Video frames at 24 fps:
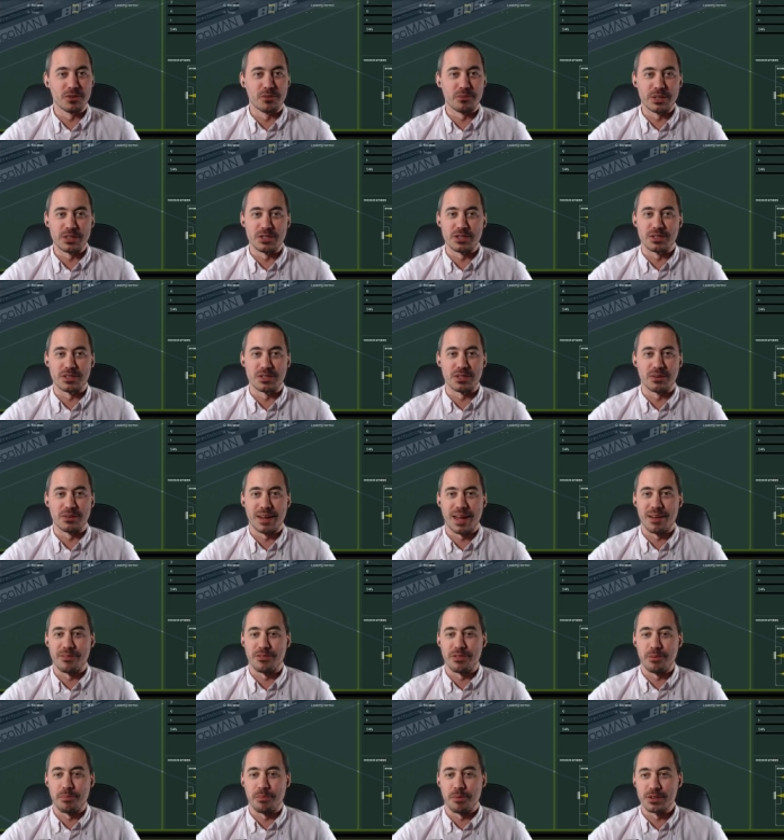We just don't
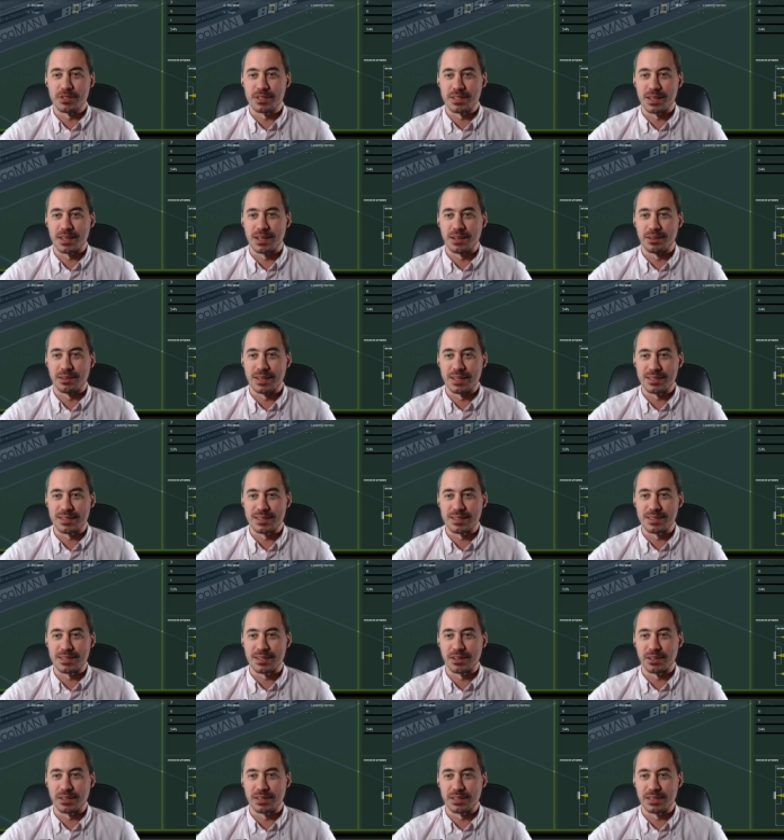have the personnel
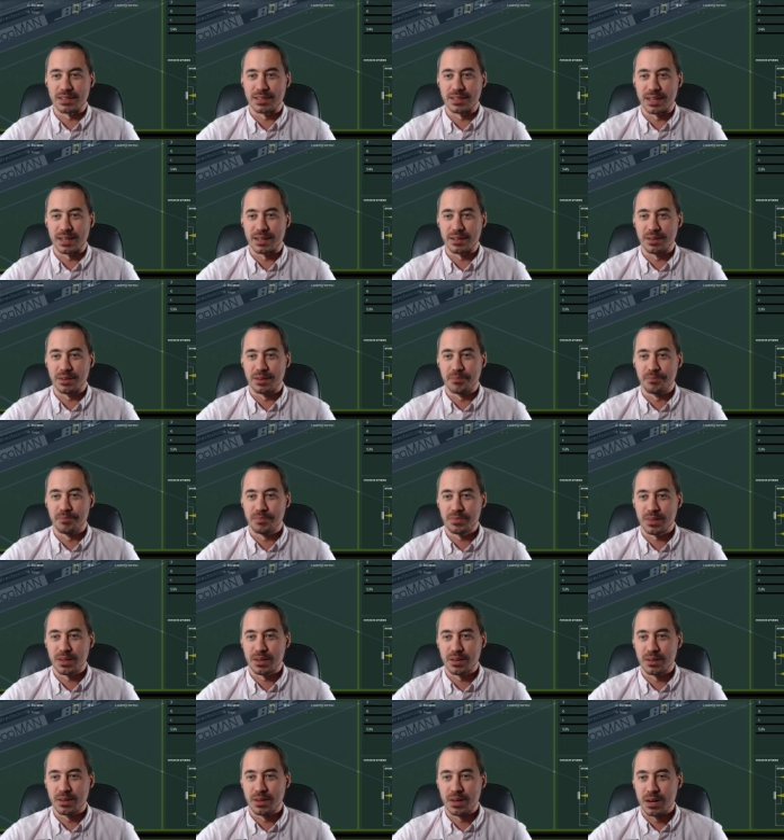necessary to like
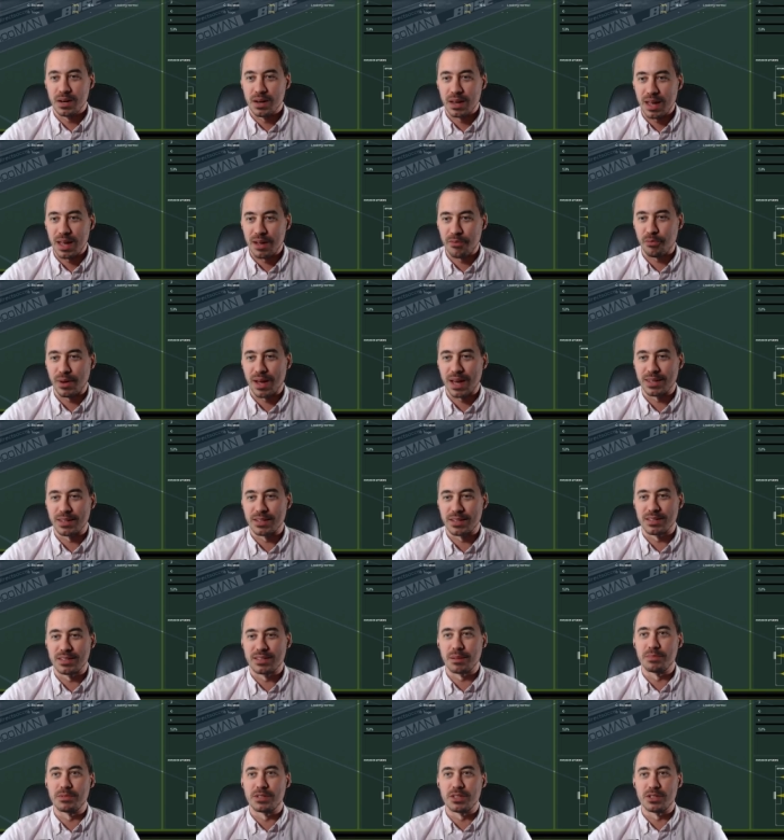if we had to
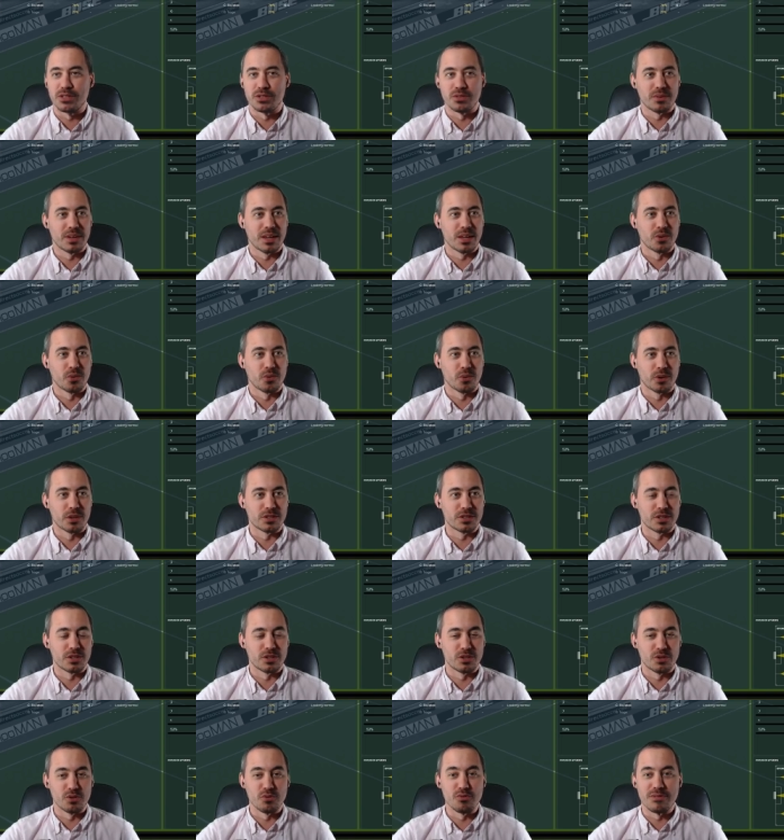substitute in order to
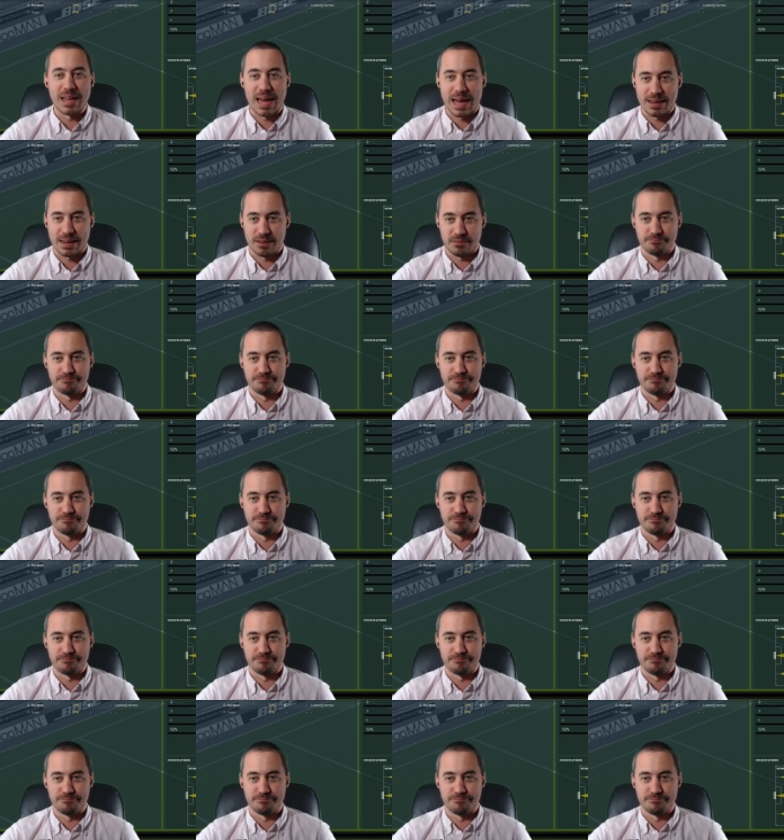do that.